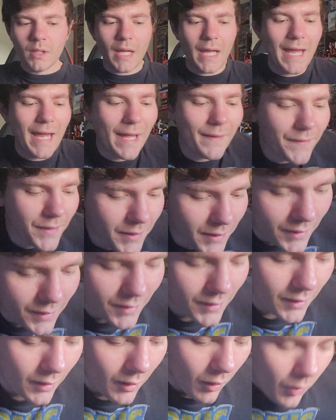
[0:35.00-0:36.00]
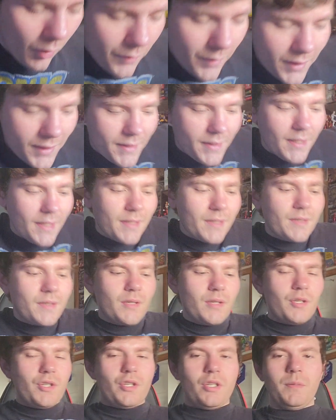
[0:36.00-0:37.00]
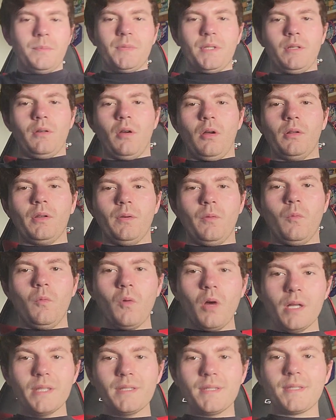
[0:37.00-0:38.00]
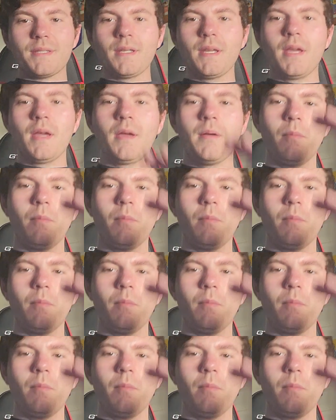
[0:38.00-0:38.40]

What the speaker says: had all these things shipped all at once,